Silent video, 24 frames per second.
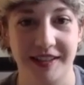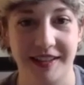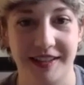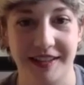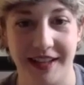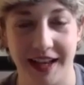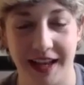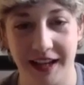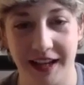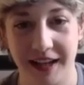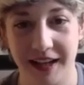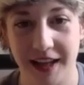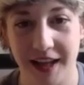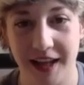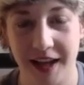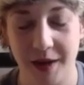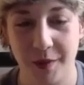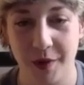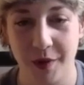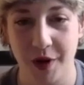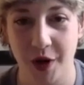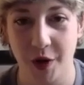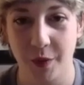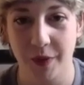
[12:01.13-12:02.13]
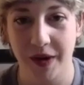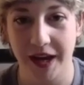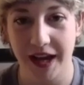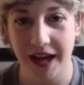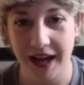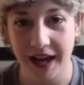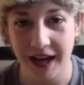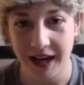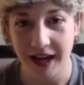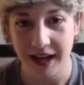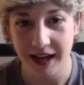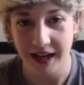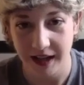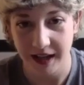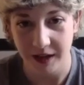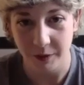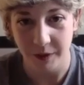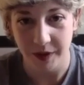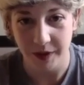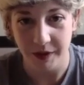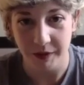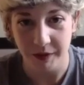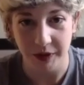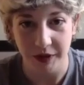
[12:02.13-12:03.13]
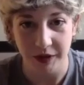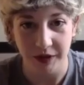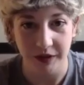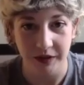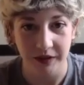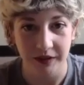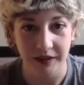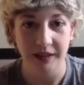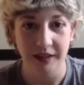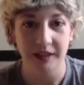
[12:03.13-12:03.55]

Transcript: send them our way and we will